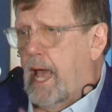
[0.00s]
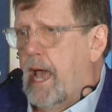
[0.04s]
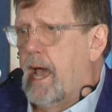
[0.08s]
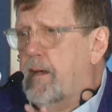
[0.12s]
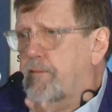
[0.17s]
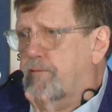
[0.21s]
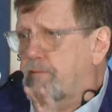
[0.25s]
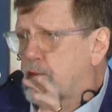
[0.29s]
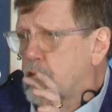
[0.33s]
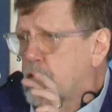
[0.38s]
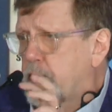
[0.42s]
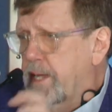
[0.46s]

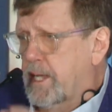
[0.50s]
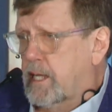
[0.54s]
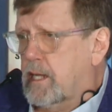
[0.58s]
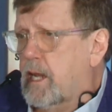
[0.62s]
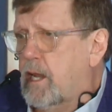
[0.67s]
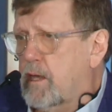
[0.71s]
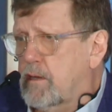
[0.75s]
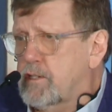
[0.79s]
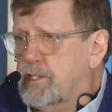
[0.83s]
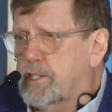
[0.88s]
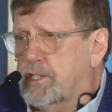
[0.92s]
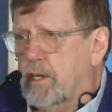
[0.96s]
after we
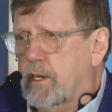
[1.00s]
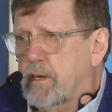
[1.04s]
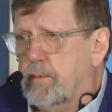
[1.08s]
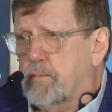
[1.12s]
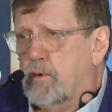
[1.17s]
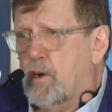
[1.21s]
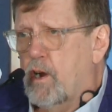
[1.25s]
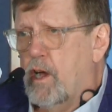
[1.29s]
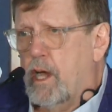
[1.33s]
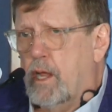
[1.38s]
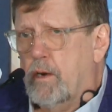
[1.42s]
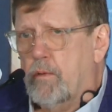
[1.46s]
closed on
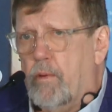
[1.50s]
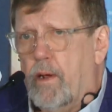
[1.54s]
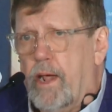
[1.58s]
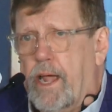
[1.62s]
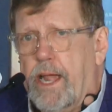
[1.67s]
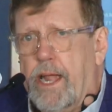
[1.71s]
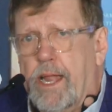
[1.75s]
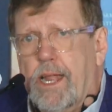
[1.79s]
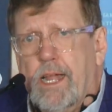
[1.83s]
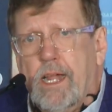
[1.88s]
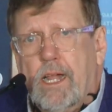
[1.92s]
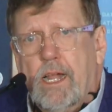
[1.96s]

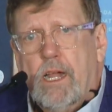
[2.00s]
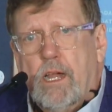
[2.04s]
Broadway,